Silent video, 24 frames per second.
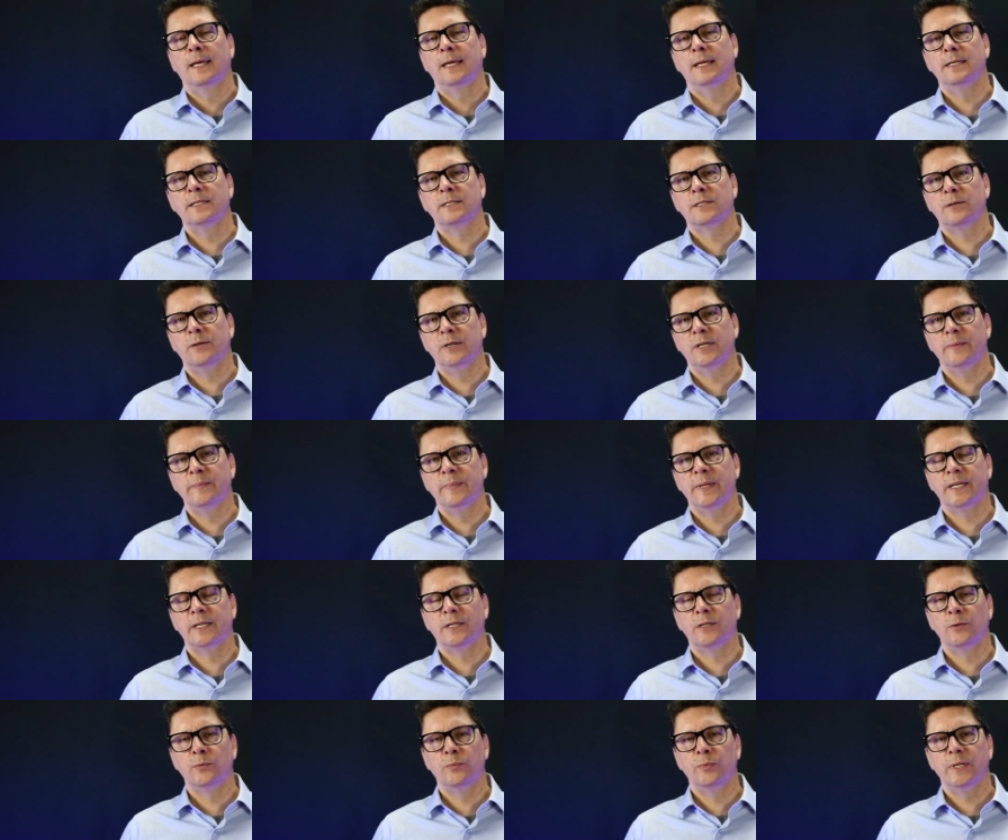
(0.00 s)
and it's going to
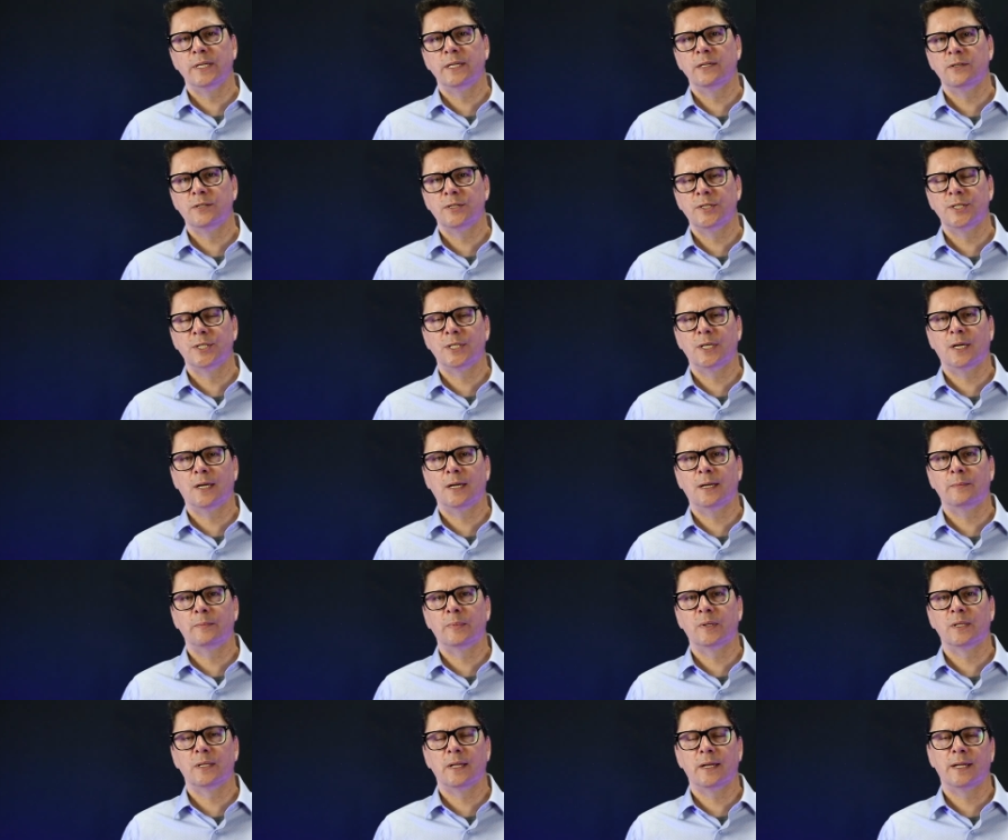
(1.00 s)
make your reader's job
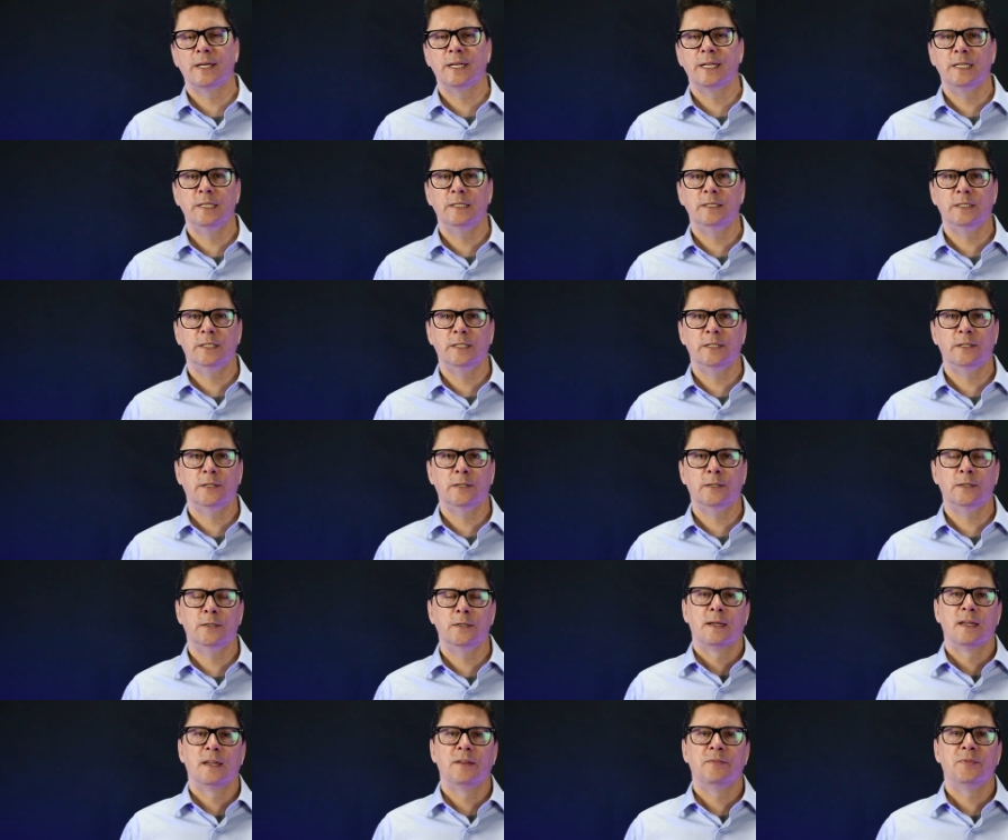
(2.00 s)
a lot easier
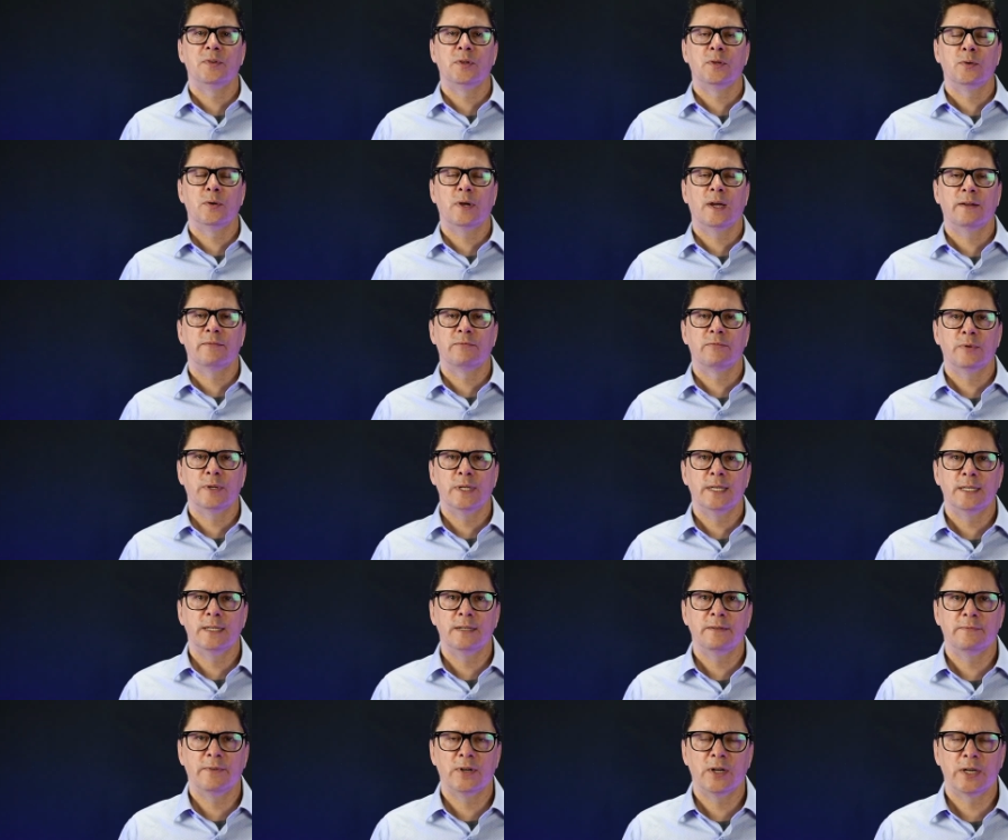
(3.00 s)
if you have written
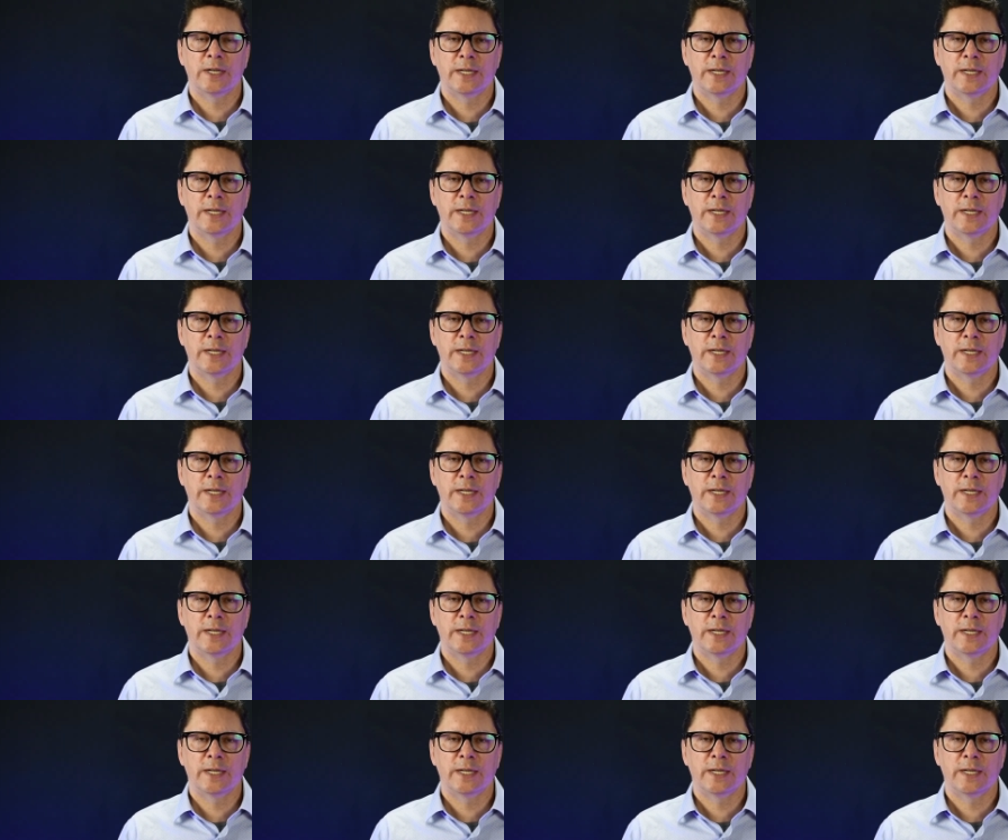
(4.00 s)
it very